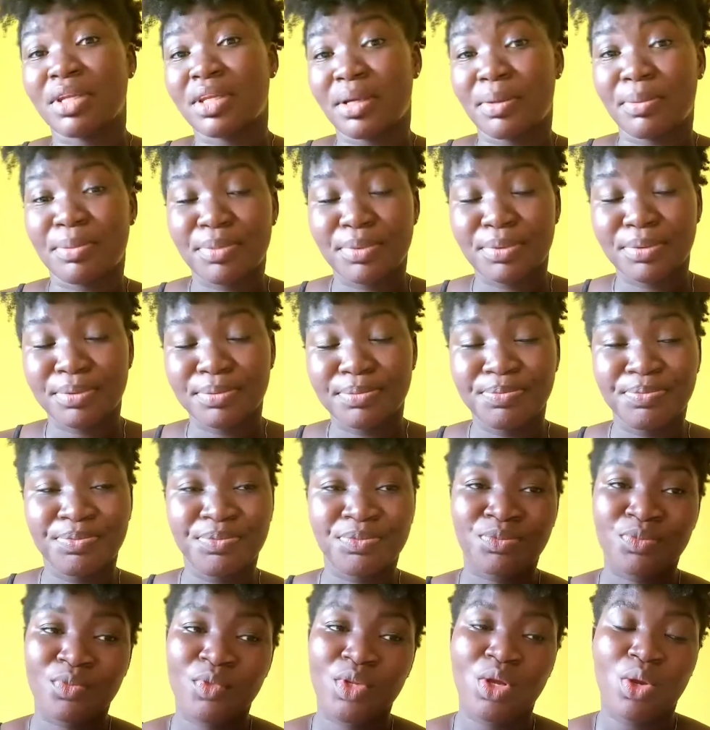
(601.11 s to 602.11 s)
up.
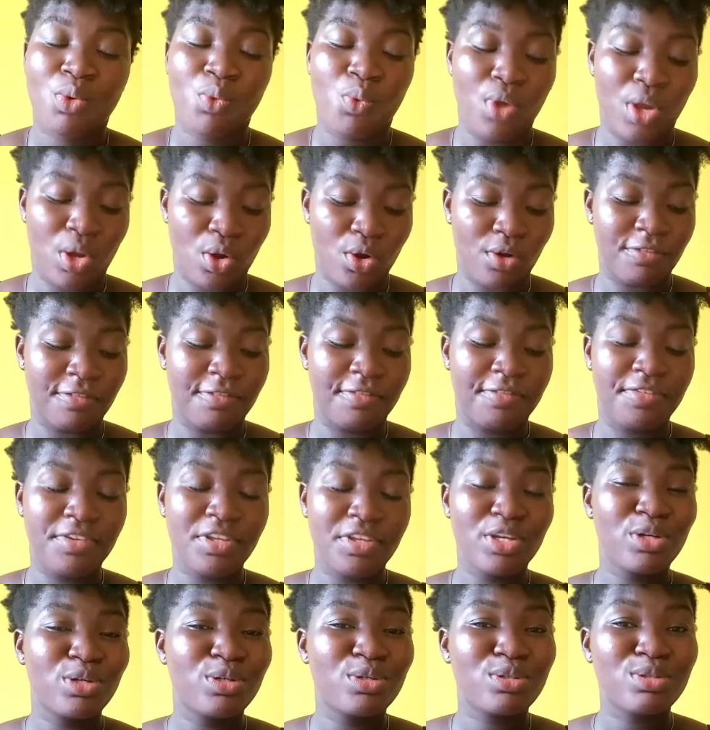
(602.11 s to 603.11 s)
We
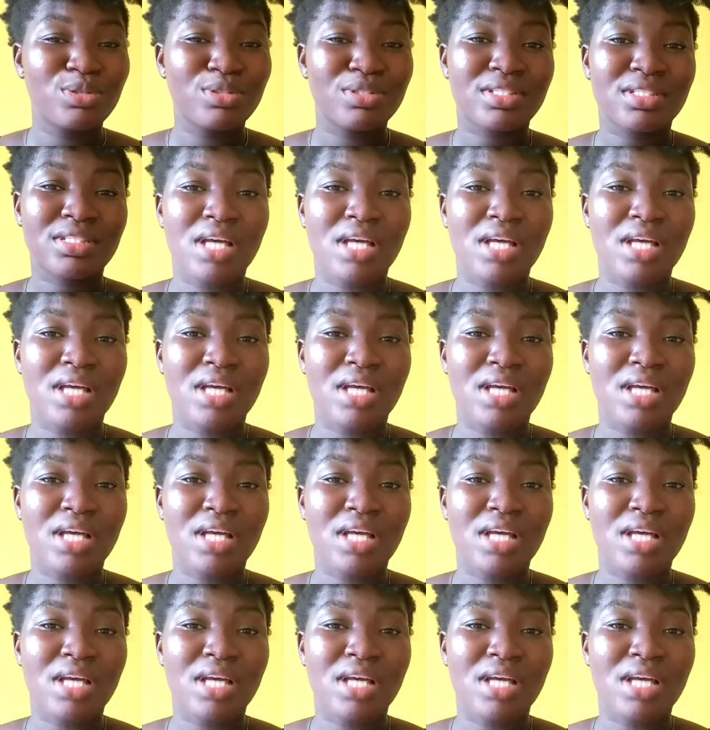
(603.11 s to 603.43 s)
confuse